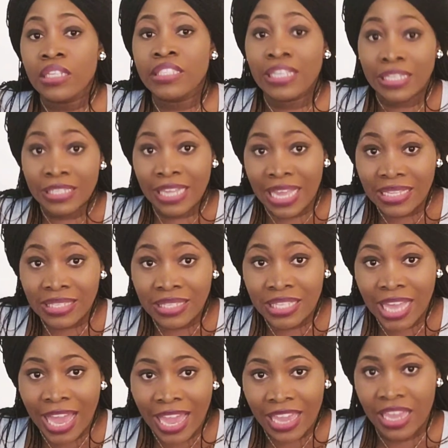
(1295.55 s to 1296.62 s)
The next
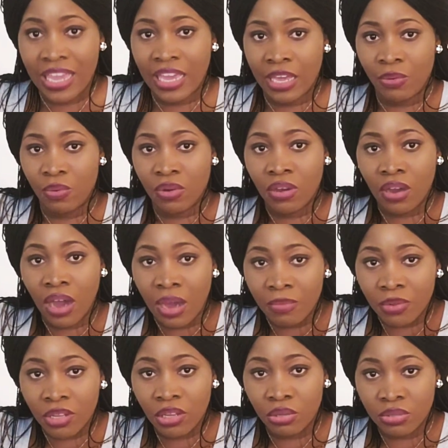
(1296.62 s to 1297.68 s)
day it will
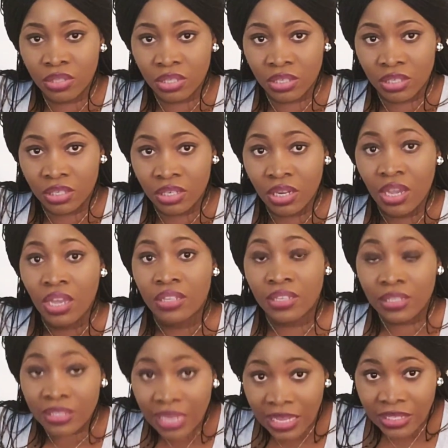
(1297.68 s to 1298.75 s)
come closer.
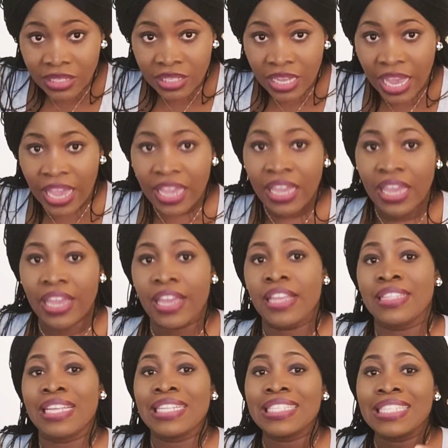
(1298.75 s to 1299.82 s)
The next day,
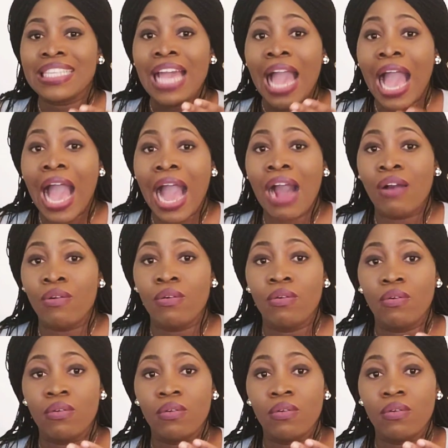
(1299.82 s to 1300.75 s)
that's how